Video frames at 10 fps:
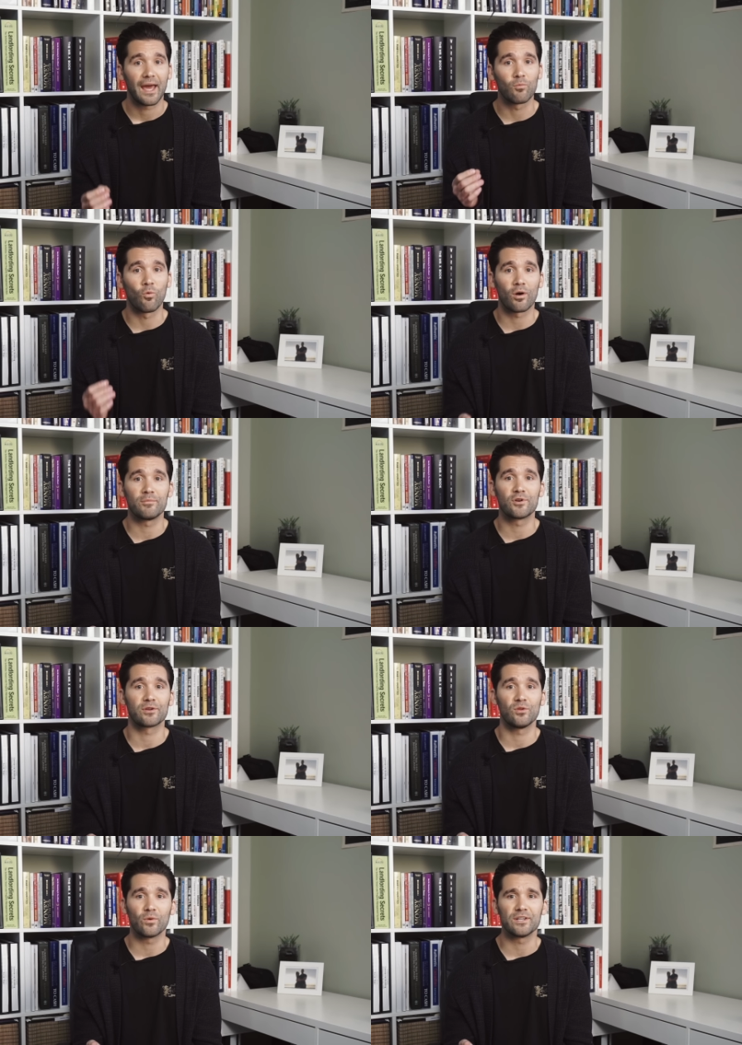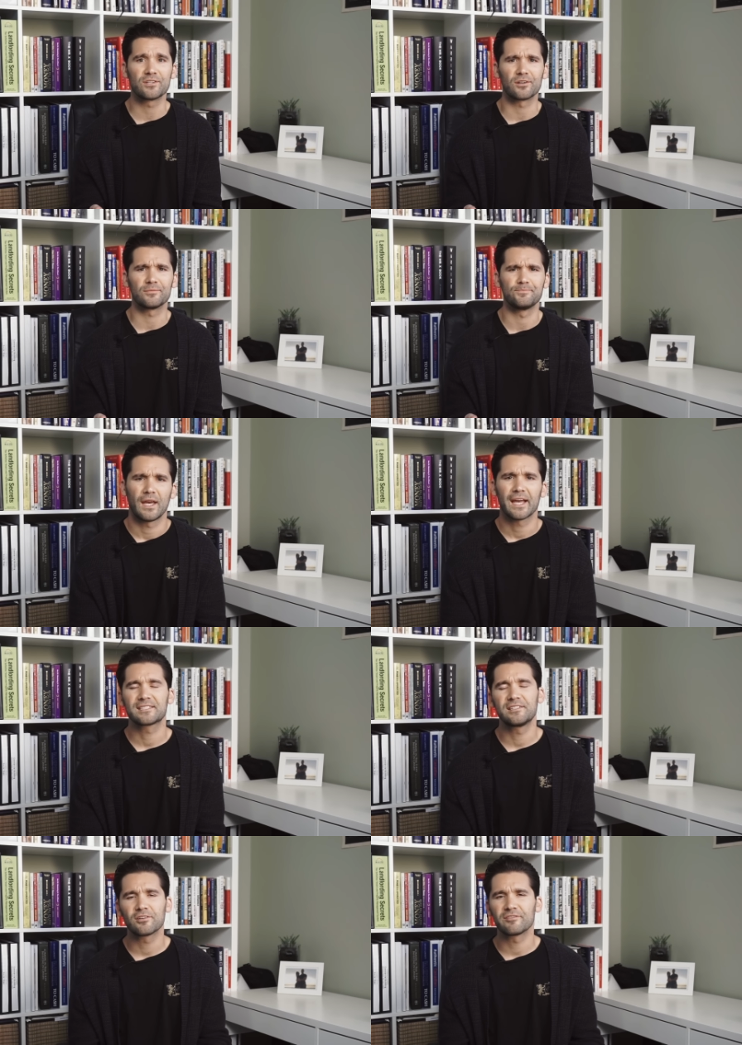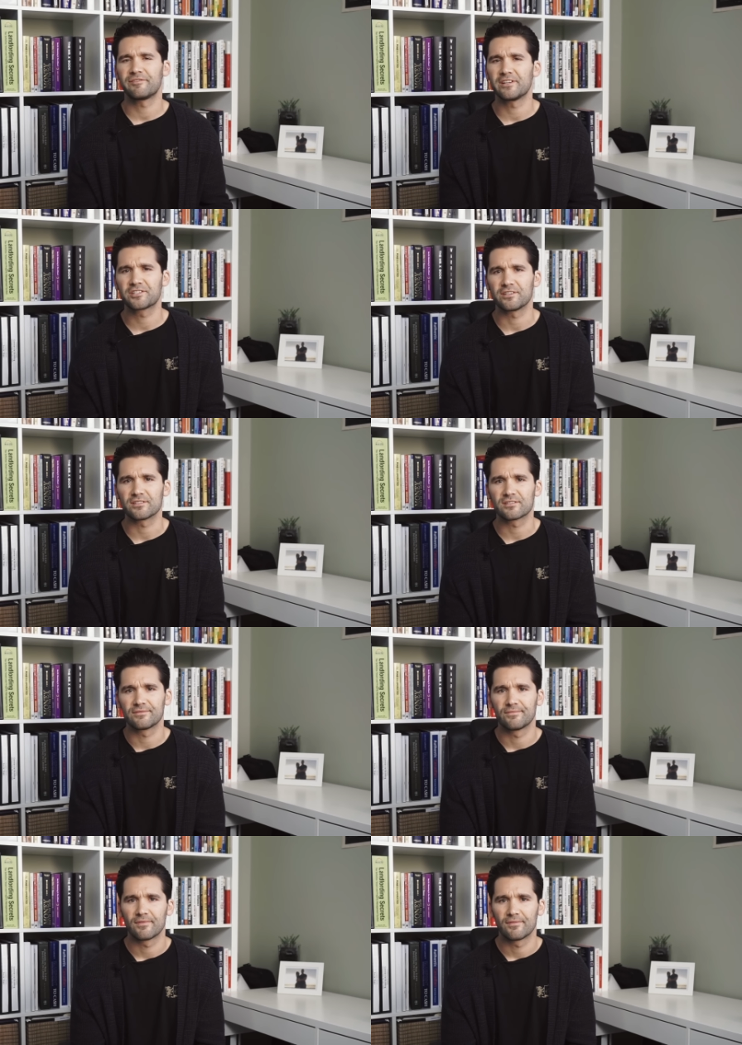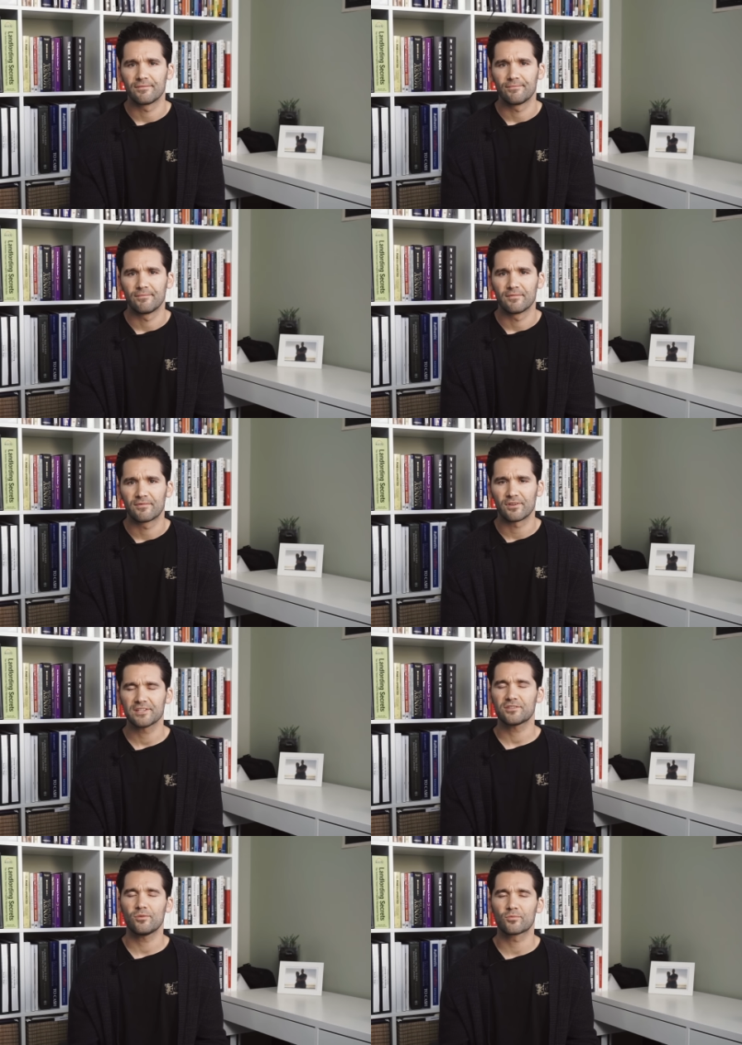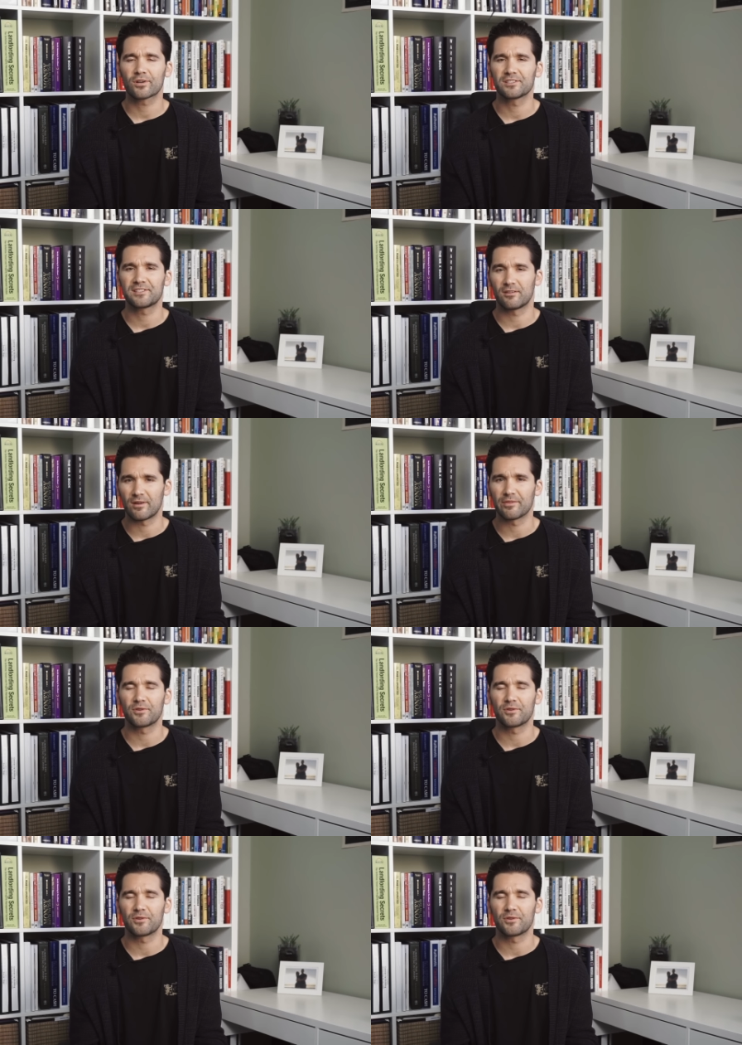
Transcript: and warm during the winter. Exterior finishes. For this home, we're gonna say around